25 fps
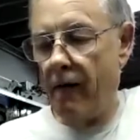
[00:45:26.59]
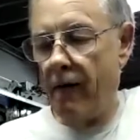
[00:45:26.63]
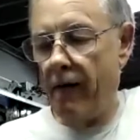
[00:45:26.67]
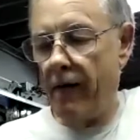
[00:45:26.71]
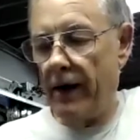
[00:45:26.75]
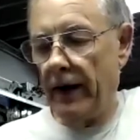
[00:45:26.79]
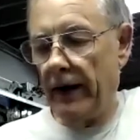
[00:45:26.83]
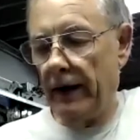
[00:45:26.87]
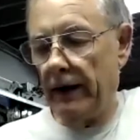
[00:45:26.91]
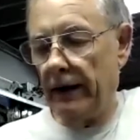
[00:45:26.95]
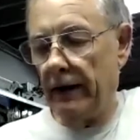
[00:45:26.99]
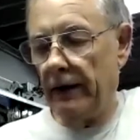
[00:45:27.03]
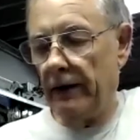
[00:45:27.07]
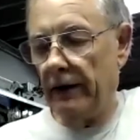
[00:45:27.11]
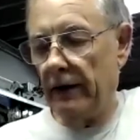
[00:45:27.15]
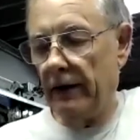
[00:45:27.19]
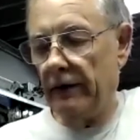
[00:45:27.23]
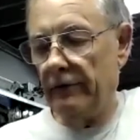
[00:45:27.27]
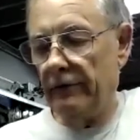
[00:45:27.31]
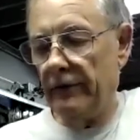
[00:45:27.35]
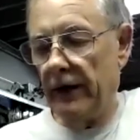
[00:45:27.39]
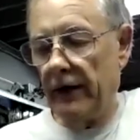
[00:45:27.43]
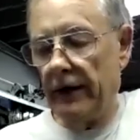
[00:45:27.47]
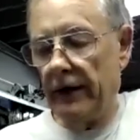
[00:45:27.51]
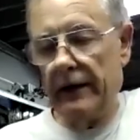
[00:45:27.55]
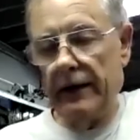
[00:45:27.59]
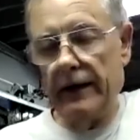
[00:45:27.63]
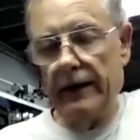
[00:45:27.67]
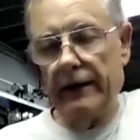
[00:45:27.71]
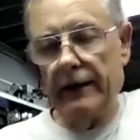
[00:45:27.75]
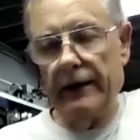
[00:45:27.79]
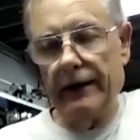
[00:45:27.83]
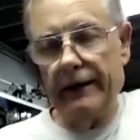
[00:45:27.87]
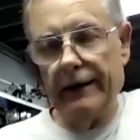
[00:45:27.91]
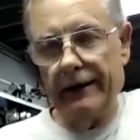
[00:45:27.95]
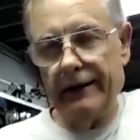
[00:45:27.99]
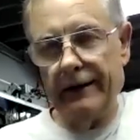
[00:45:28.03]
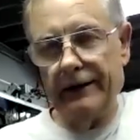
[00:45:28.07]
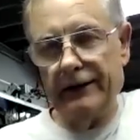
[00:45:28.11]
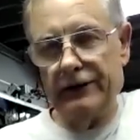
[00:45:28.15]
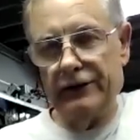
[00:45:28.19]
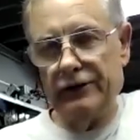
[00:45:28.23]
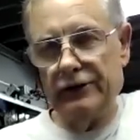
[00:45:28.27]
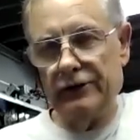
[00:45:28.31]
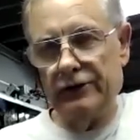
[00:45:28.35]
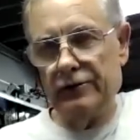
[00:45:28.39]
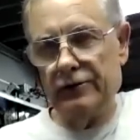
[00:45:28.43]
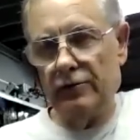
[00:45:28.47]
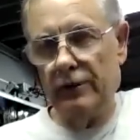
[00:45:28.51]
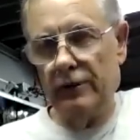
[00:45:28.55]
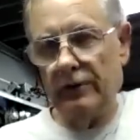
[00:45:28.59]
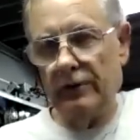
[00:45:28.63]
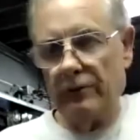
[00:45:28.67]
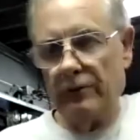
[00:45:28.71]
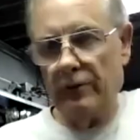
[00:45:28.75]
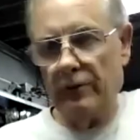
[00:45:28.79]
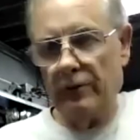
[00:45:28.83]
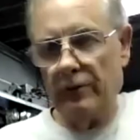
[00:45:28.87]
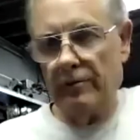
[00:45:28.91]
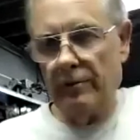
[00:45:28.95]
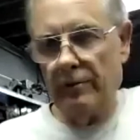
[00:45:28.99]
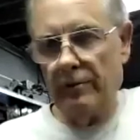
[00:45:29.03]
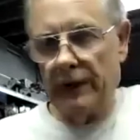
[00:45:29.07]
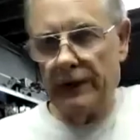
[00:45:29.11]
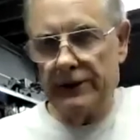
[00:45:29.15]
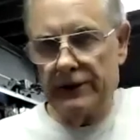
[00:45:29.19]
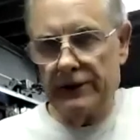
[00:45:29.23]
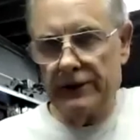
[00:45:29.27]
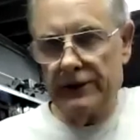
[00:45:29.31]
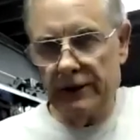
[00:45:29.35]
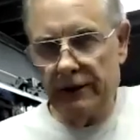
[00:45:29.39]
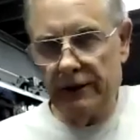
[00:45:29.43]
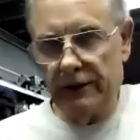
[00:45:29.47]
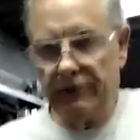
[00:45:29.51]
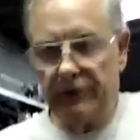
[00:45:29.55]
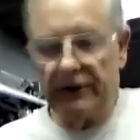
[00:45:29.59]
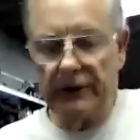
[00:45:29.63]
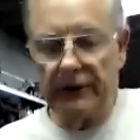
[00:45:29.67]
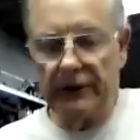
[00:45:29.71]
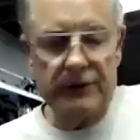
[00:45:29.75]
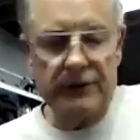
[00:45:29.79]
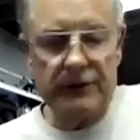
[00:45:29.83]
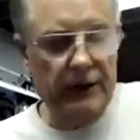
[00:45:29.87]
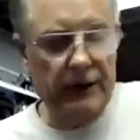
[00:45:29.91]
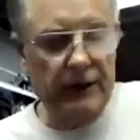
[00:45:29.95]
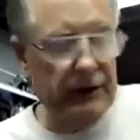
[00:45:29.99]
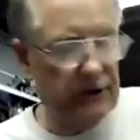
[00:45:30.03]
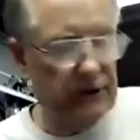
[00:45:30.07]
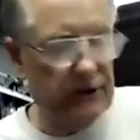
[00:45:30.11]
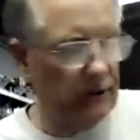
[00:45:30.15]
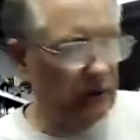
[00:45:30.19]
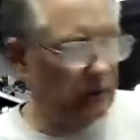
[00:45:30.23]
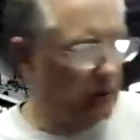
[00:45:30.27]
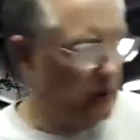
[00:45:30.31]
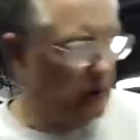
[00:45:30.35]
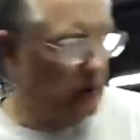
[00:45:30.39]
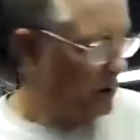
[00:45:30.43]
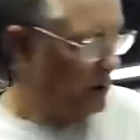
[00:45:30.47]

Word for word: And I, I've not had any issues with, with mice infestation.